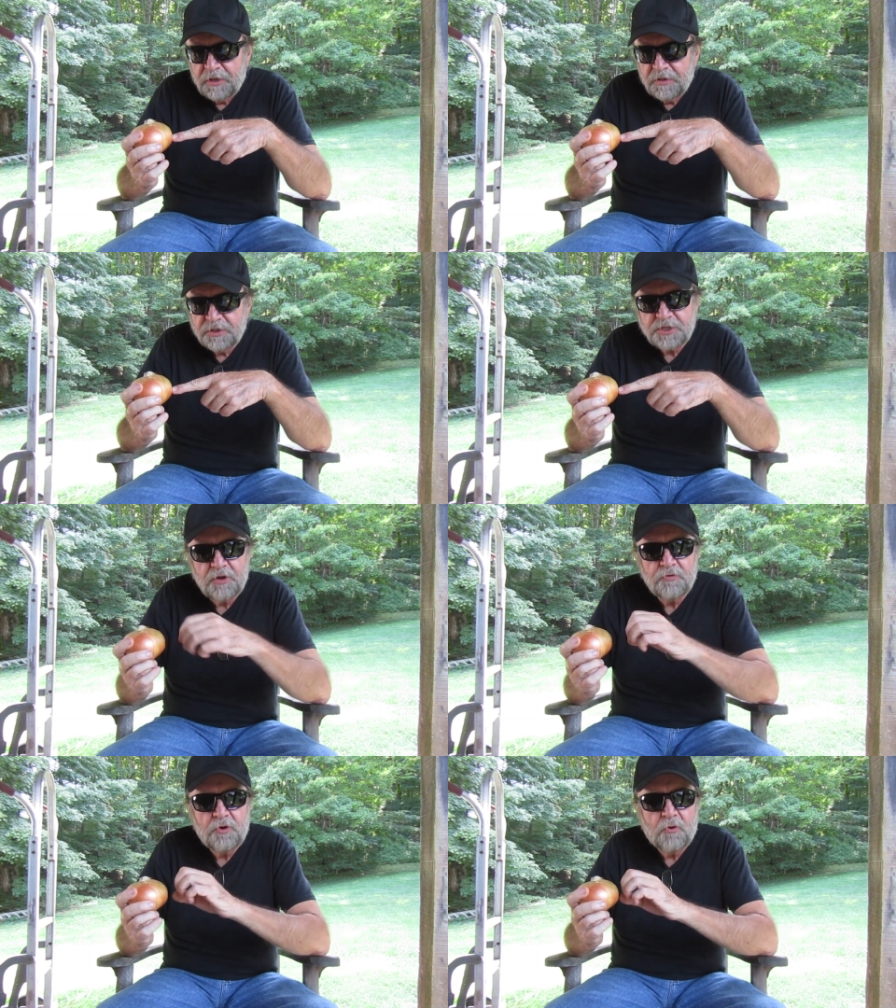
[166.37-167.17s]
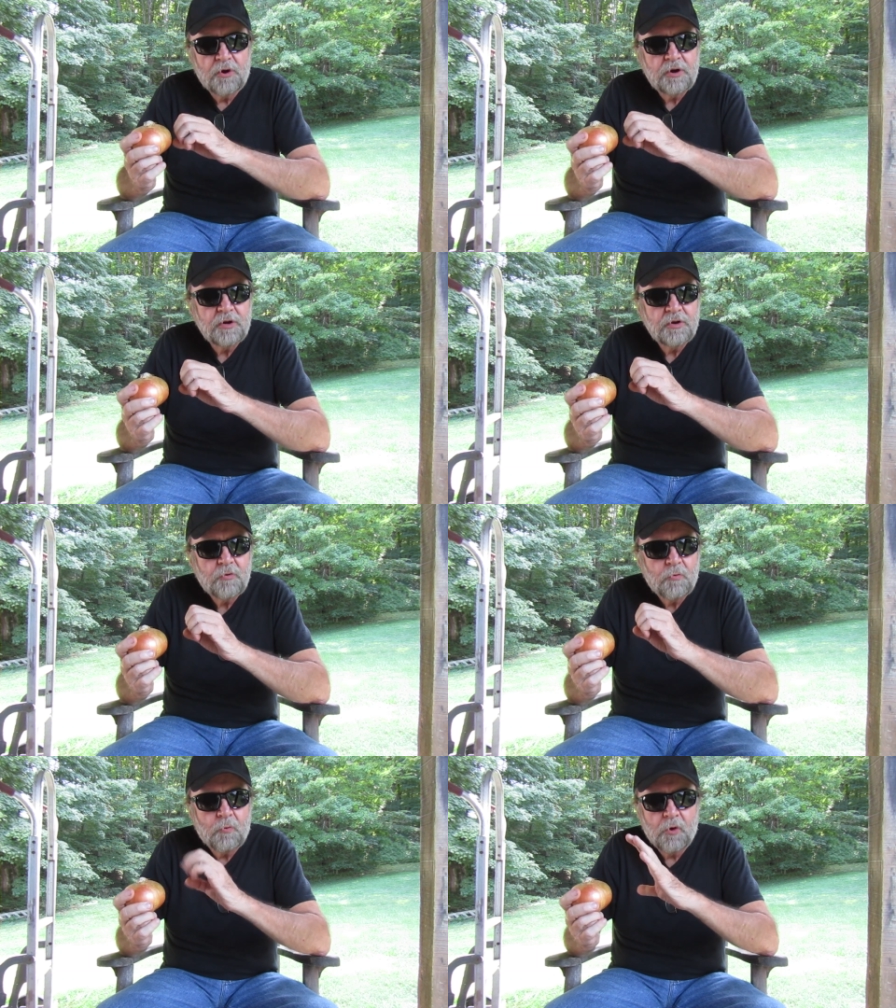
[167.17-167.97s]
The cell door
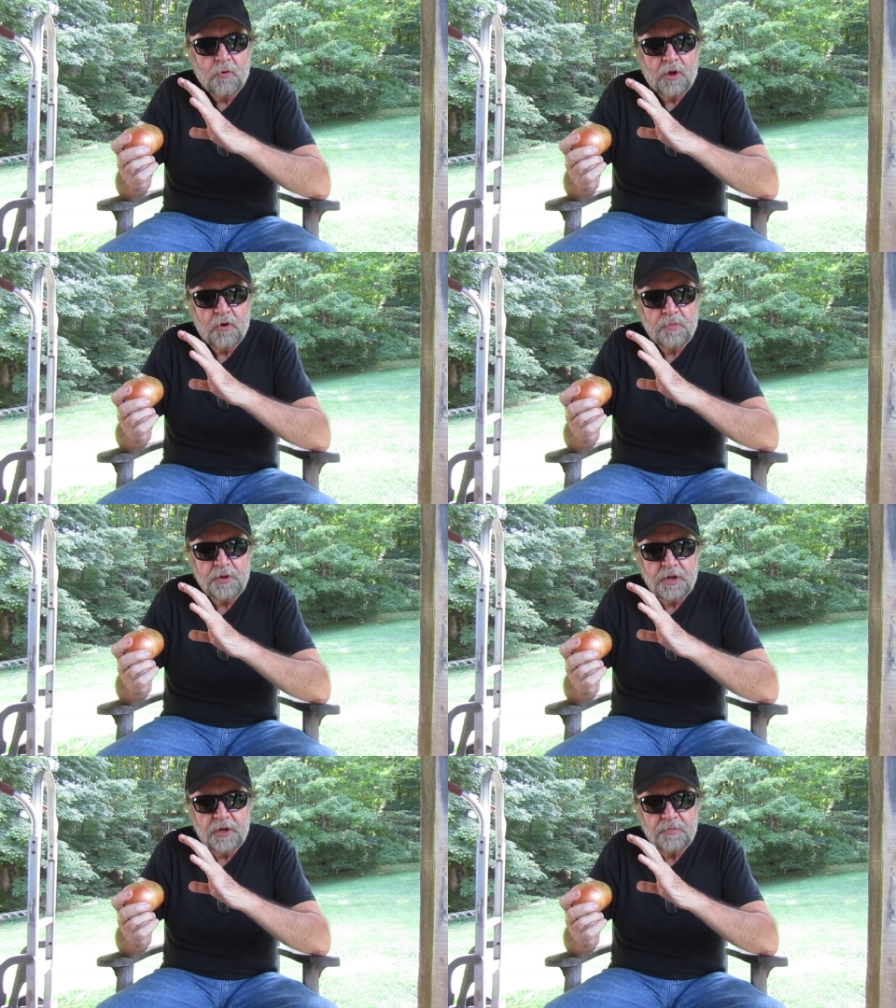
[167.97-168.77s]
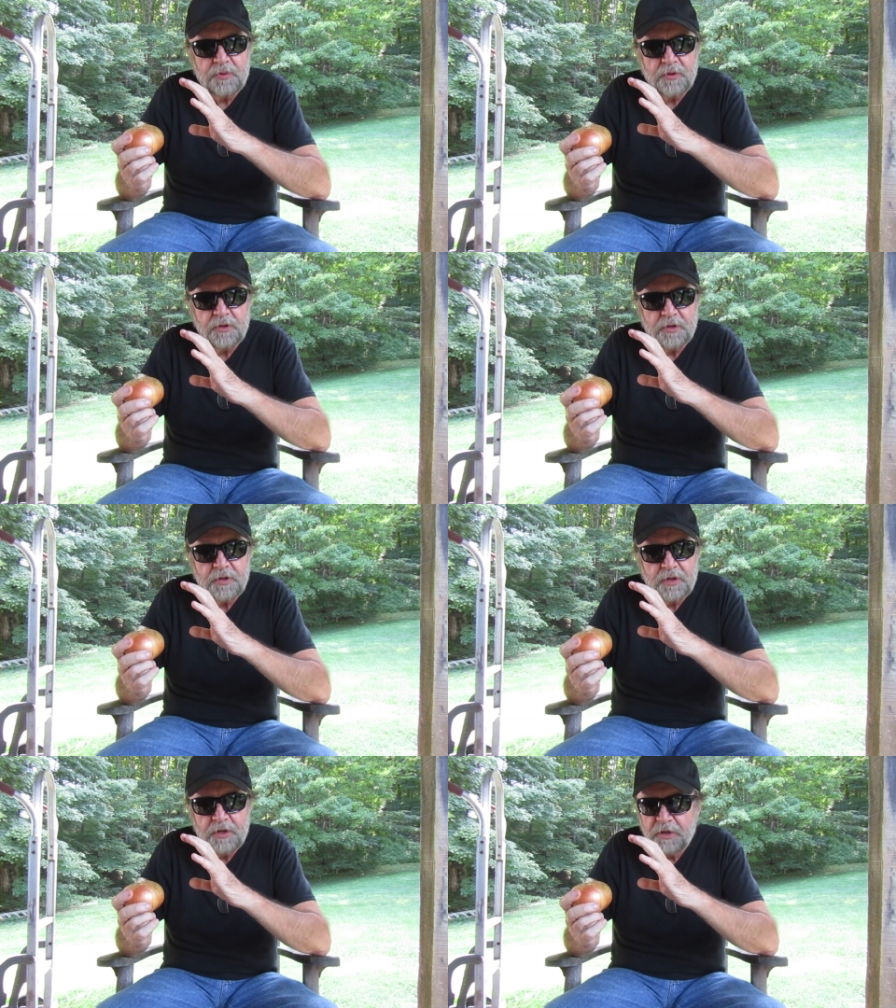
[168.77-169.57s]
won't open up
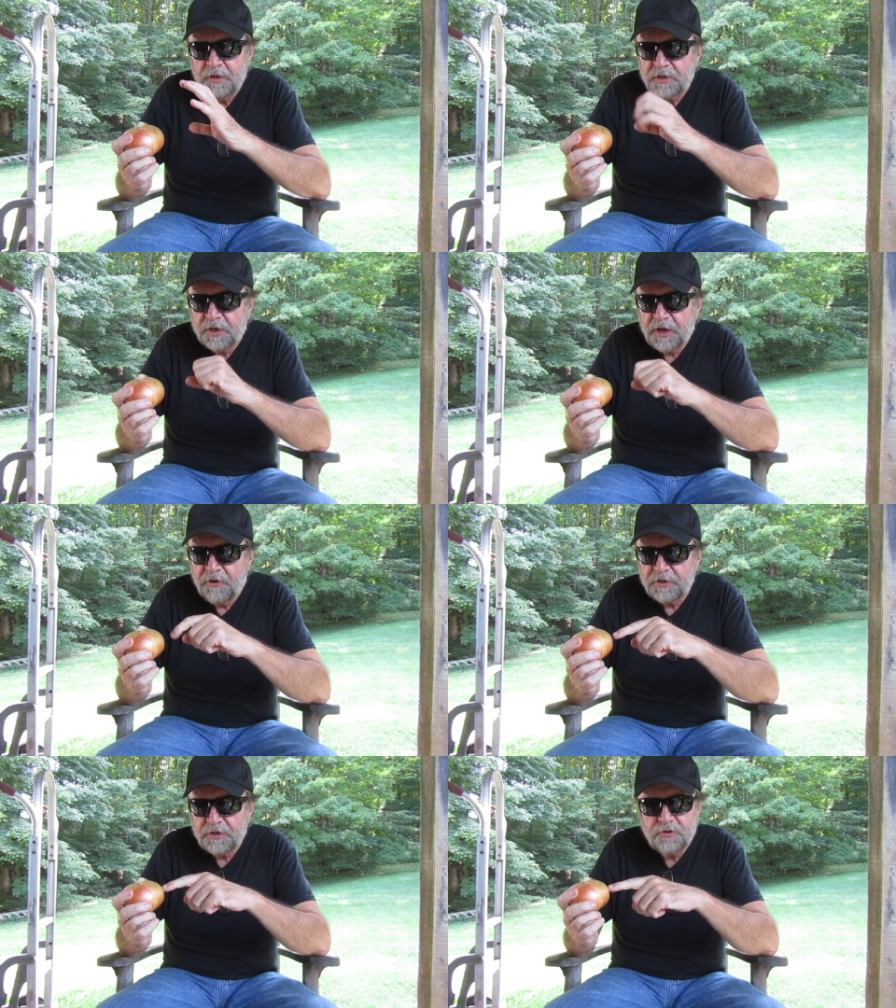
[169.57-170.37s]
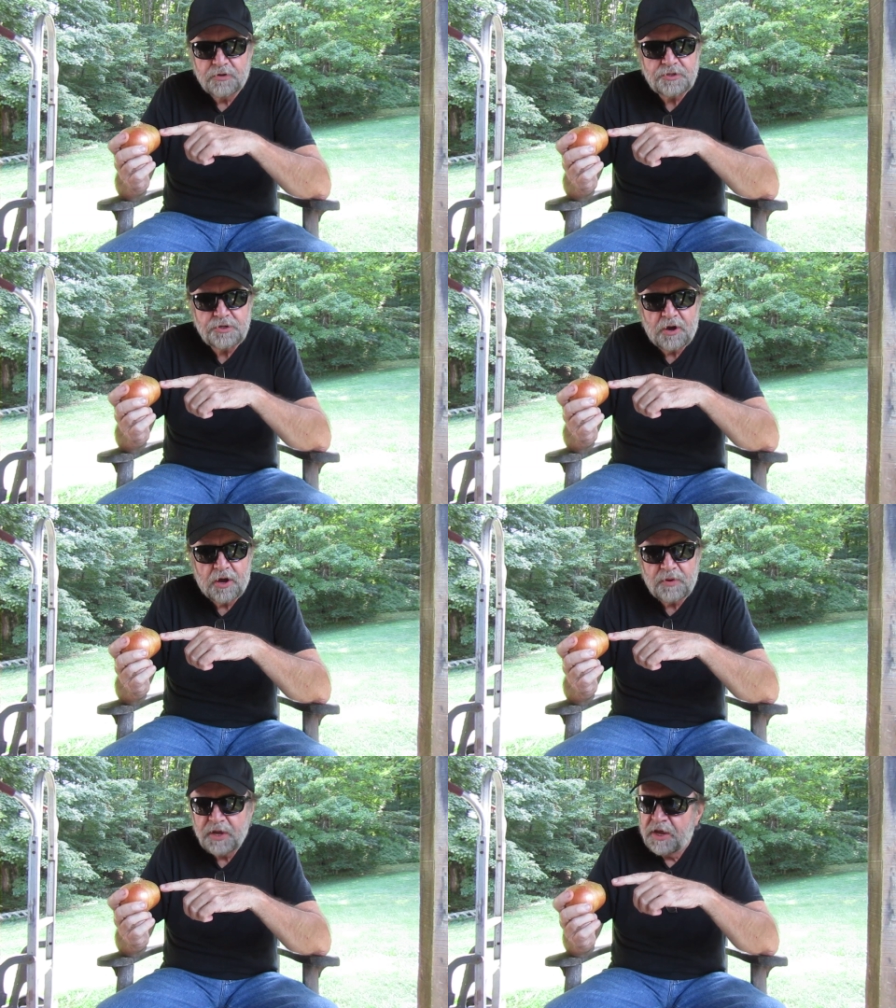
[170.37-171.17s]
to allow it to do its job.